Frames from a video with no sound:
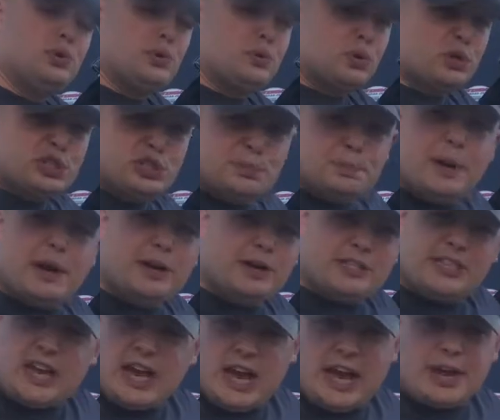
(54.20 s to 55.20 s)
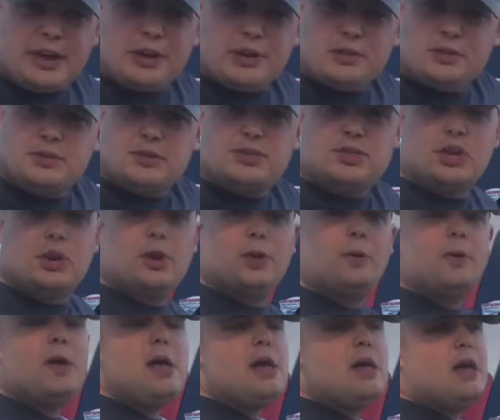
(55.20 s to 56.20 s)
your spare tire.
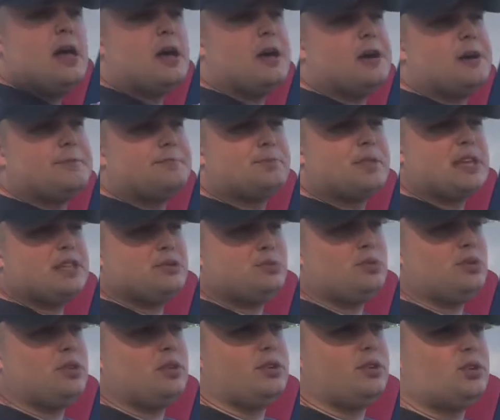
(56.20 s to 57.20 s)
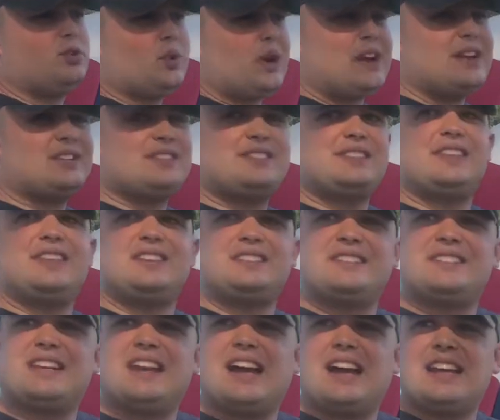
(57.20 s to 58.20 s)
So that's one of the greatest
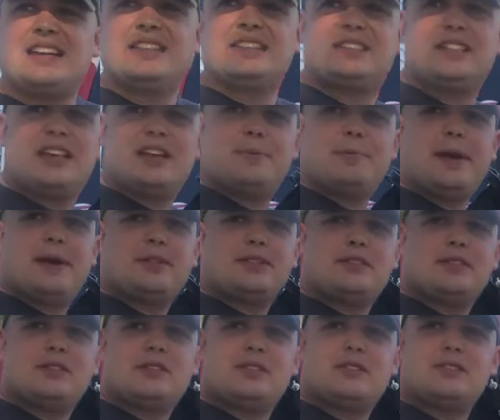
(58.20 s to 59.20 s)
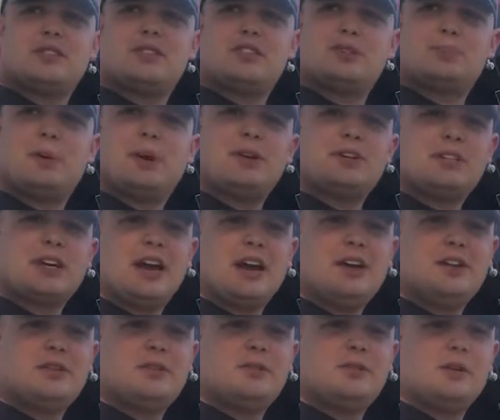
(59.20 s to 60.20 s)
things that I can say about the spare
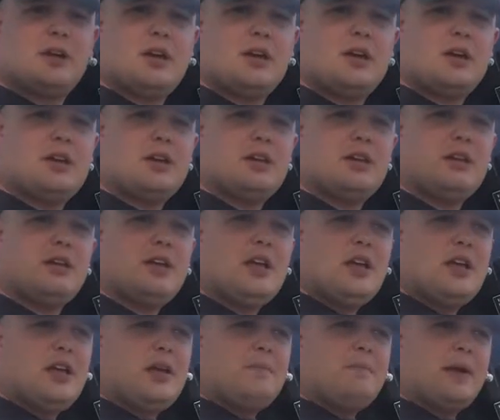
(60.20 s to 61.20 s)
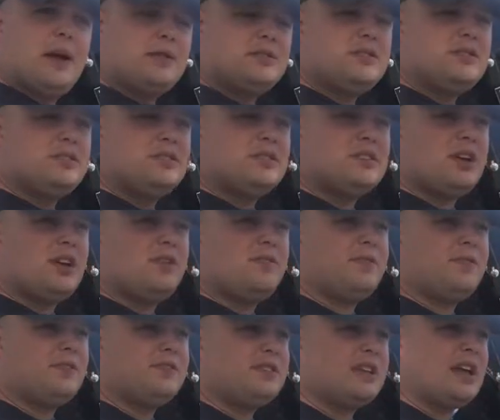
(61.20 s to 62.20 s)
tire mounts and
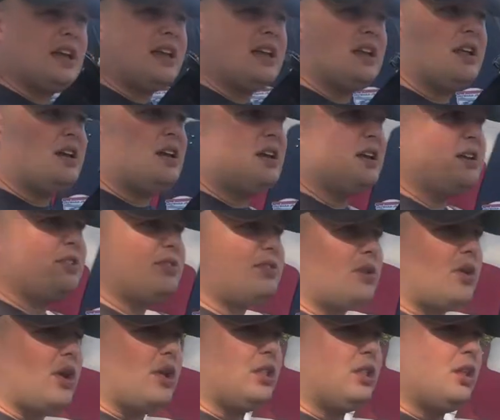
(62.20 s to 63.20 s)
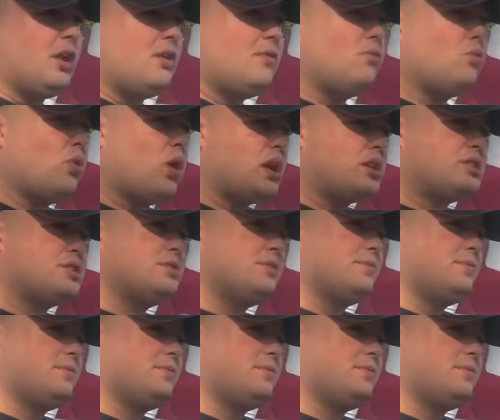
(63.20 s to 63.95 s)
stuff, is that though I love watching them